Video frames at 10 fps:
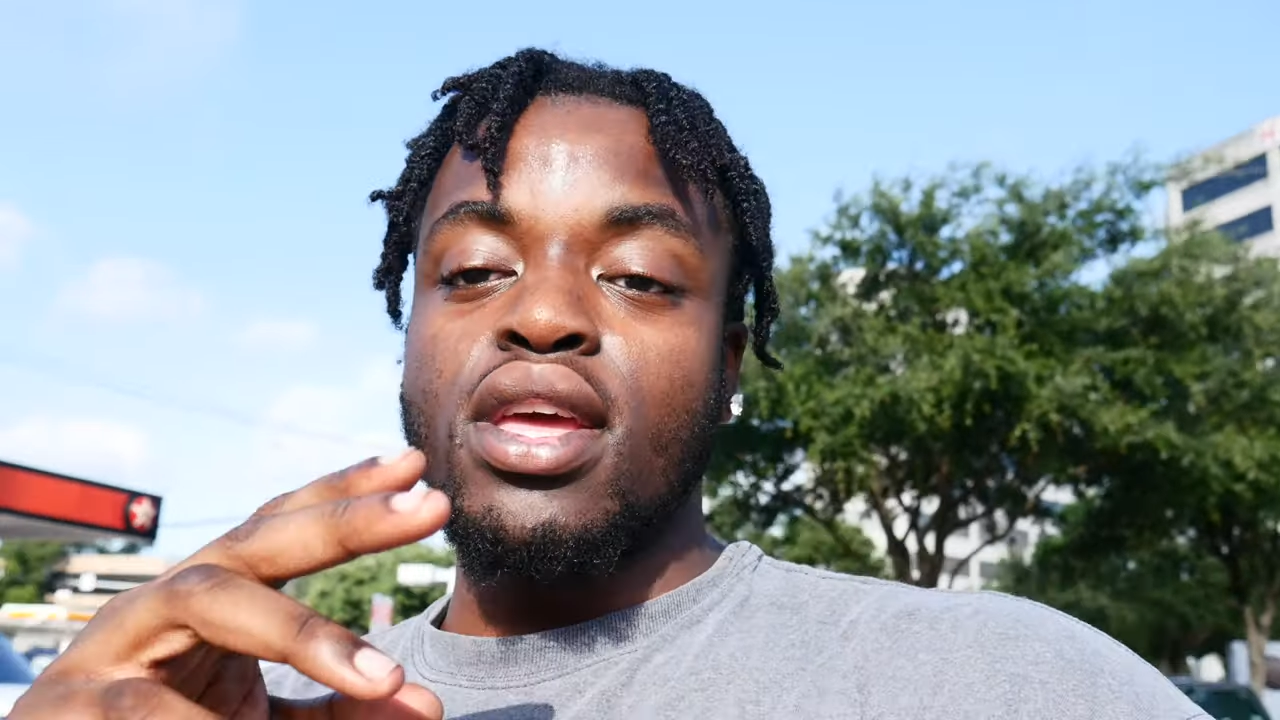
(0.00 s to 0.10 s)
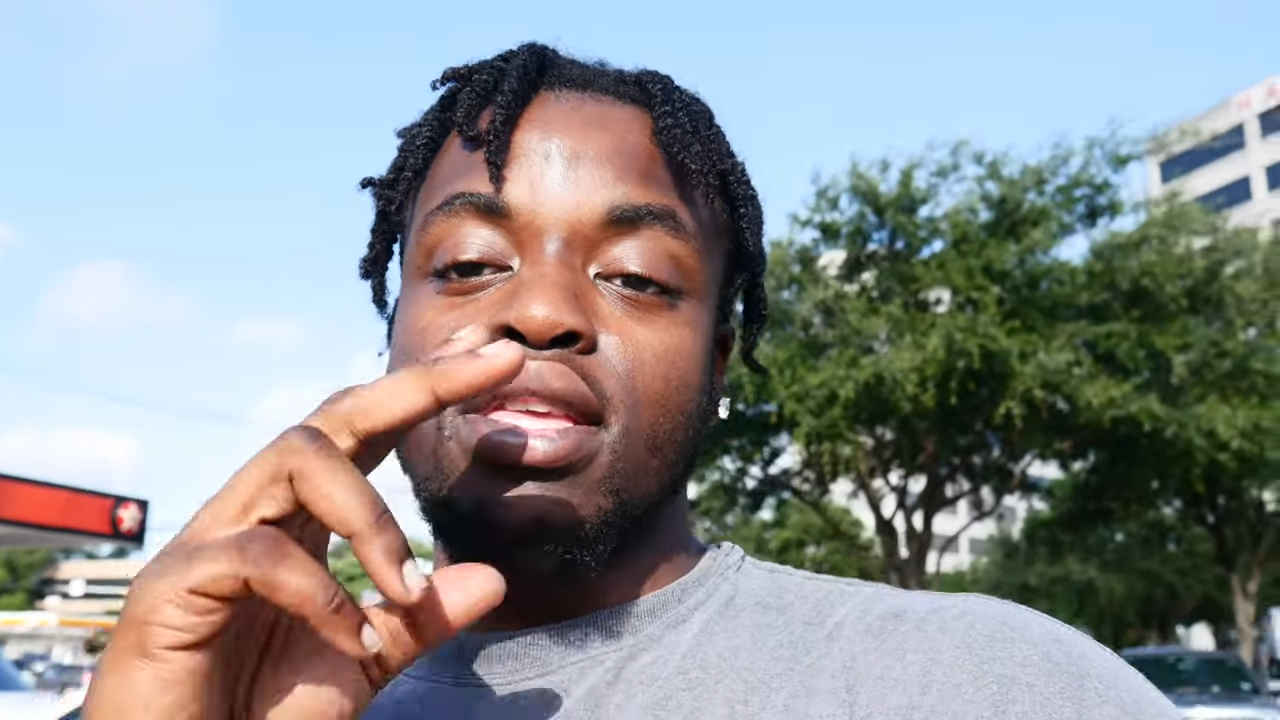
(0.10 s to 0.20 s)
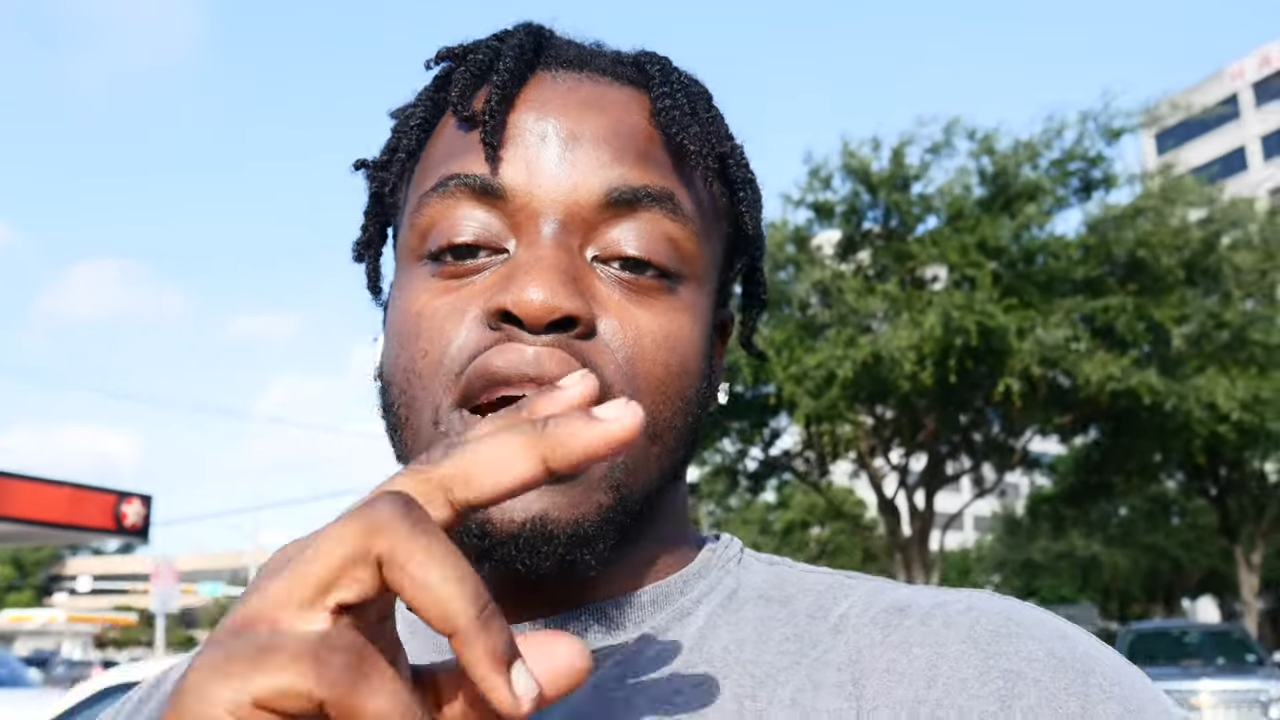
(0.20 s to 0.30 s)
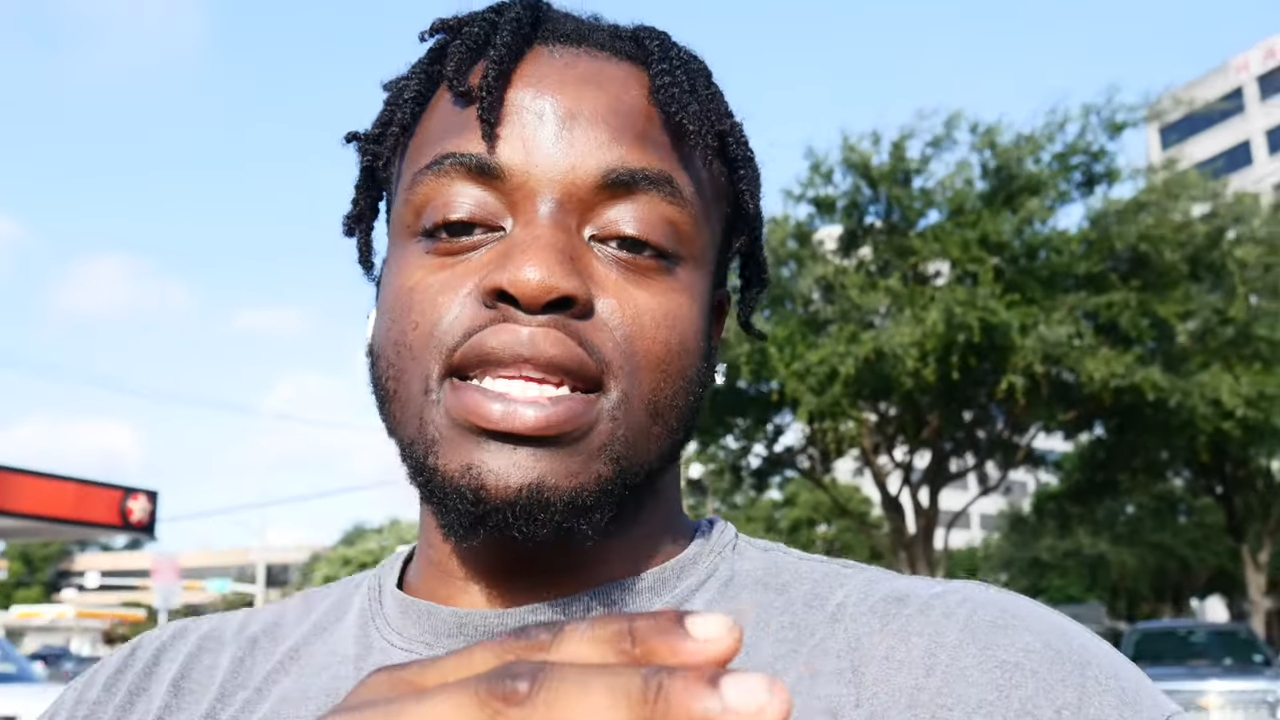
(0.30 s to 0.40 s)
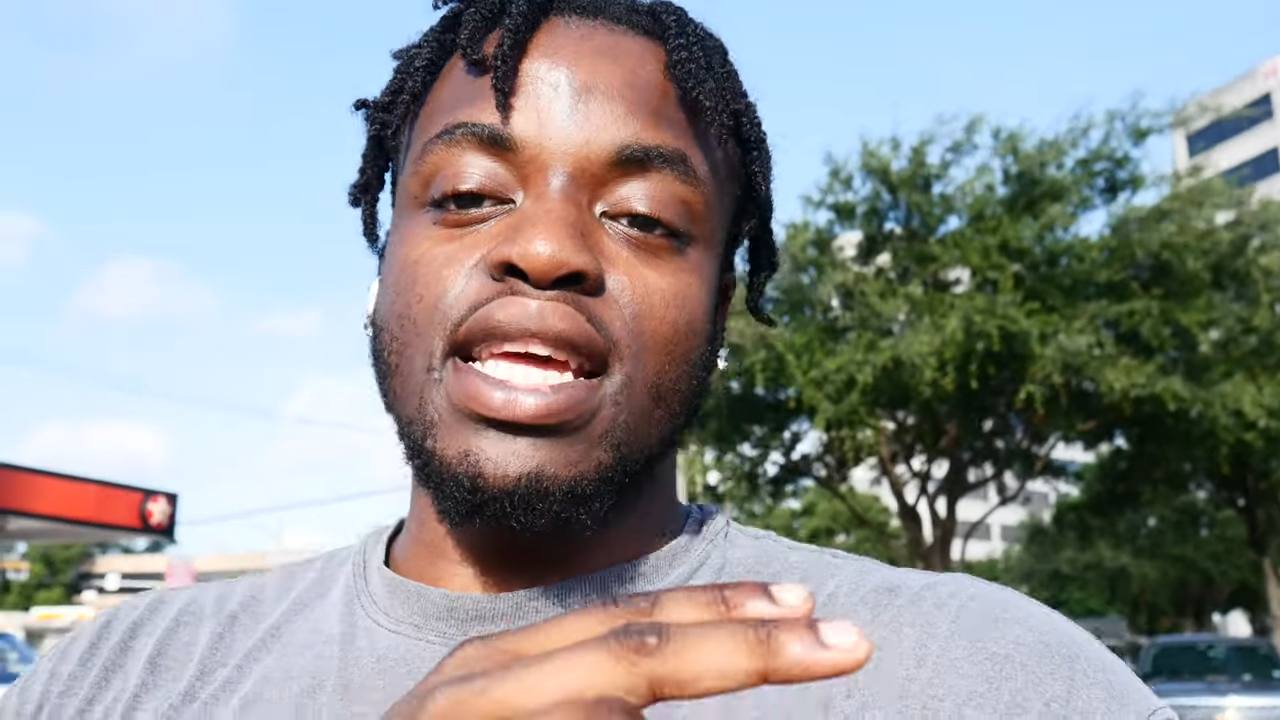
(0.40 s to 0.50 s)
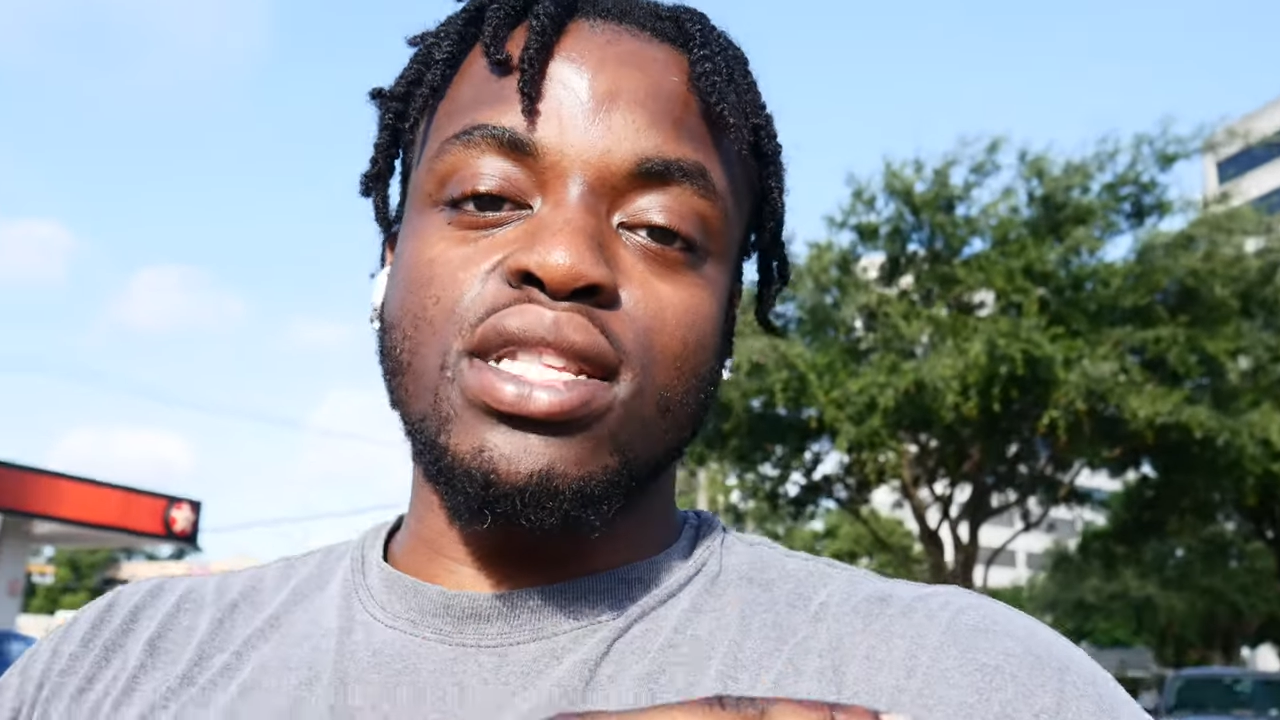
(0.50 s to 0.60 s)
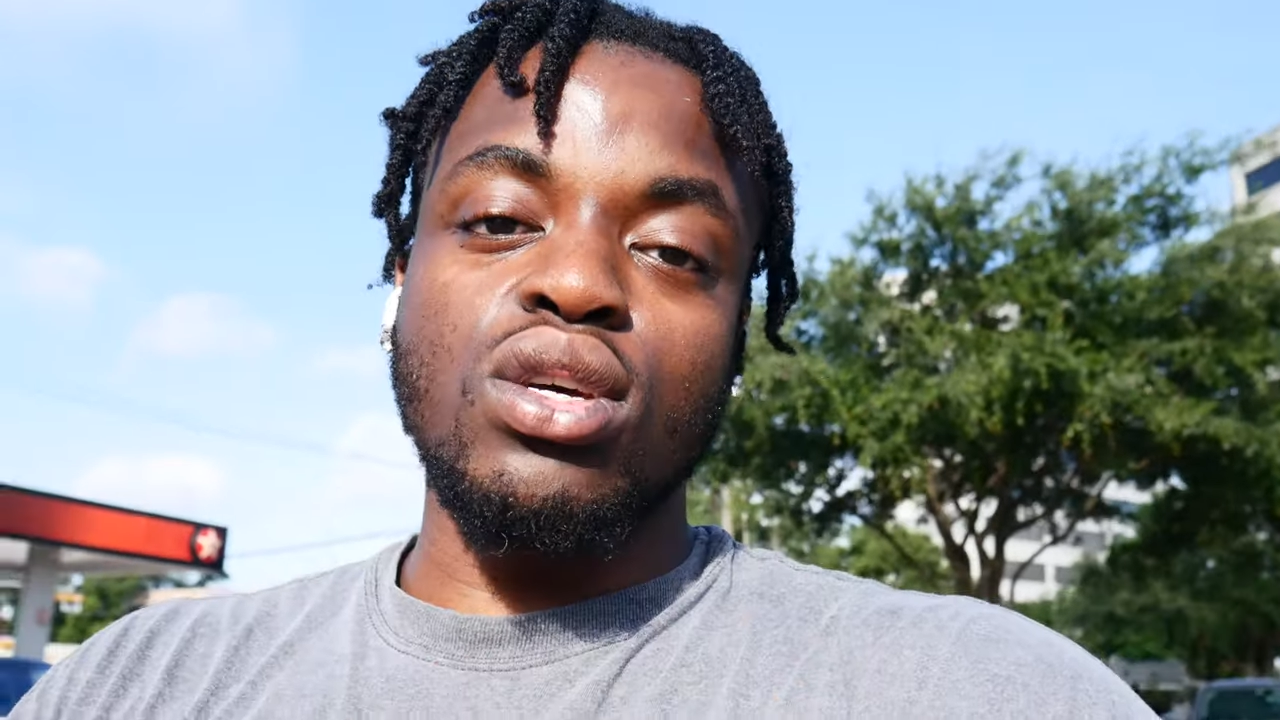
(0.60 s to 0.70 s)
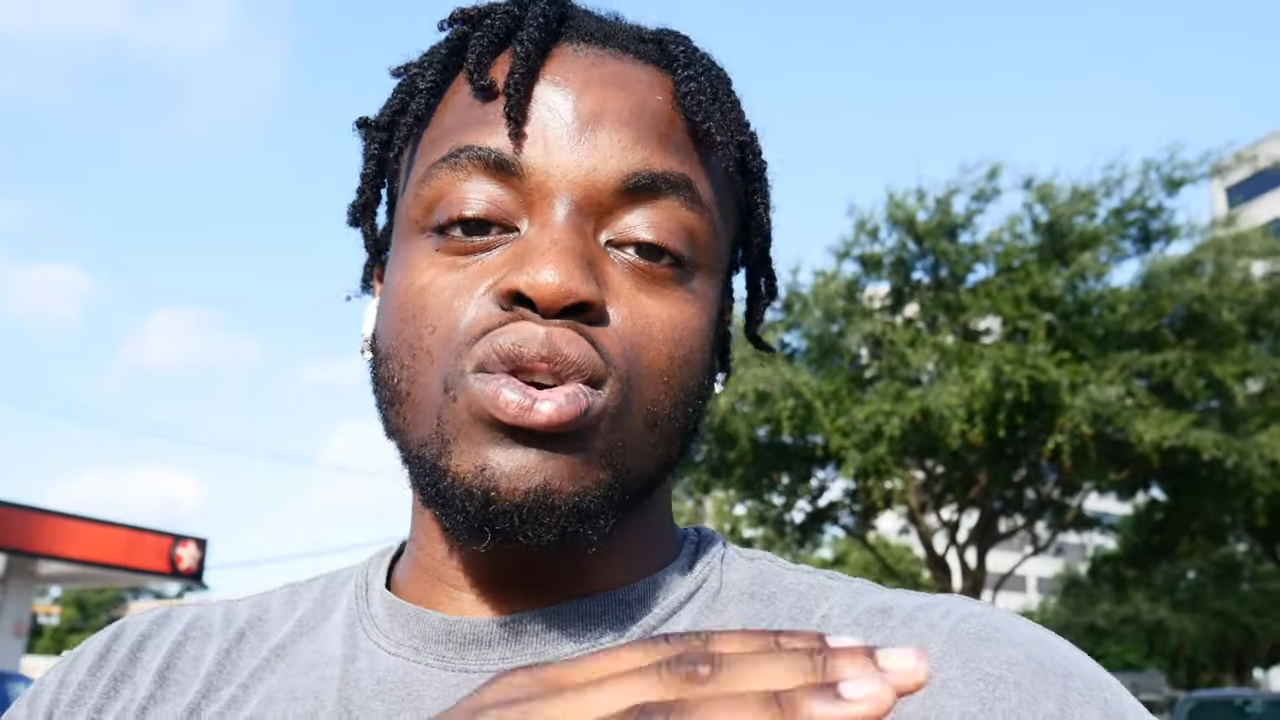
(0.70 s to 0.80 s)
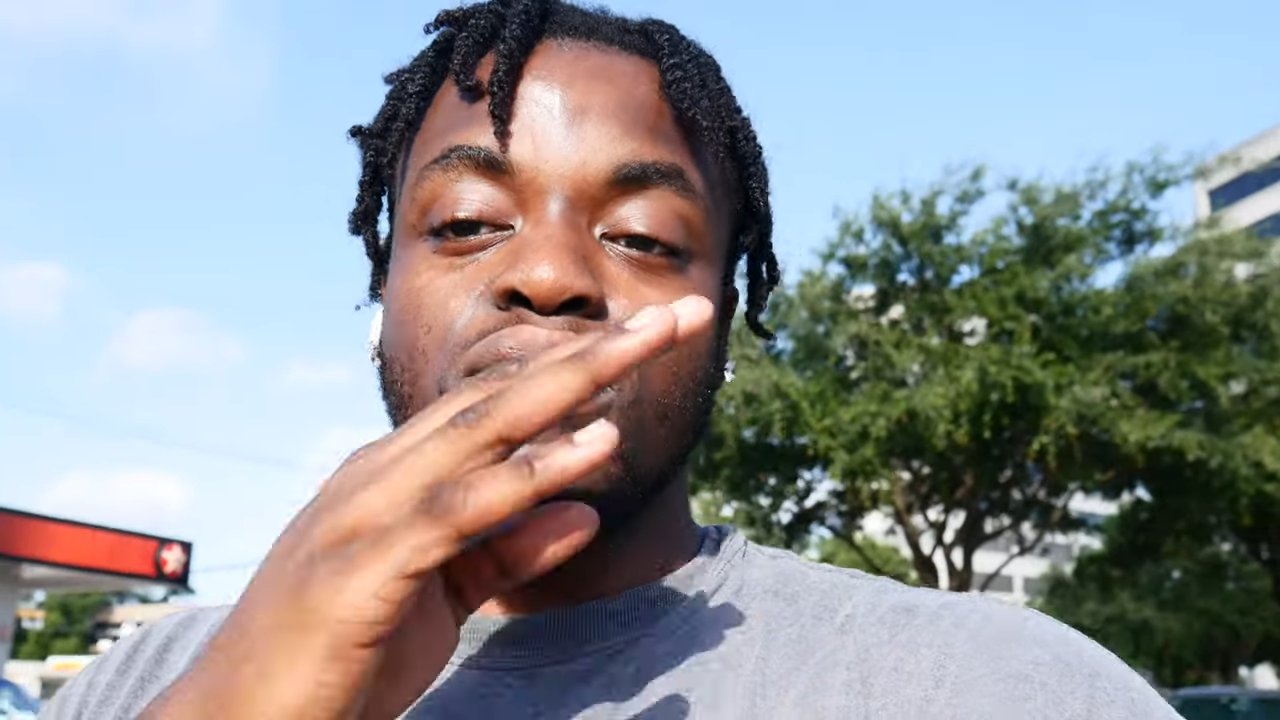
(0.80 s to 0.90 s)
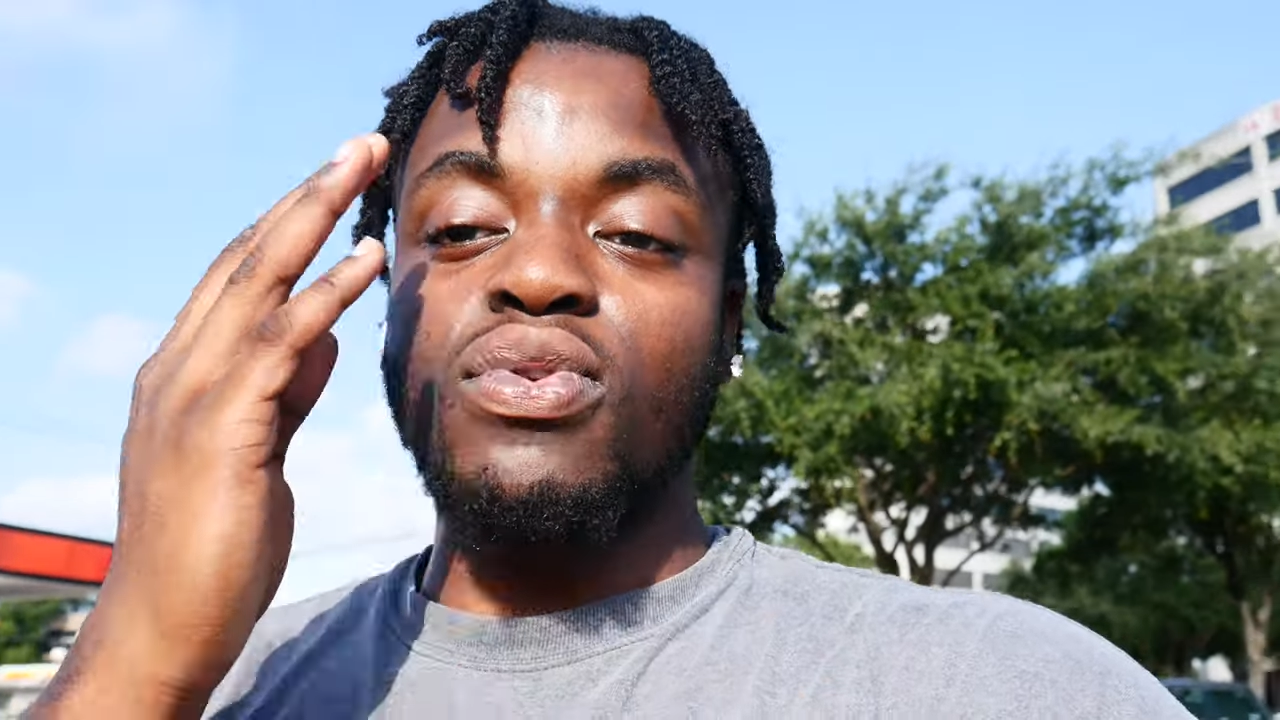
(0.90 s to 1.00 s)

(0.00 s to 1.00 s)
Y'all stay tuned.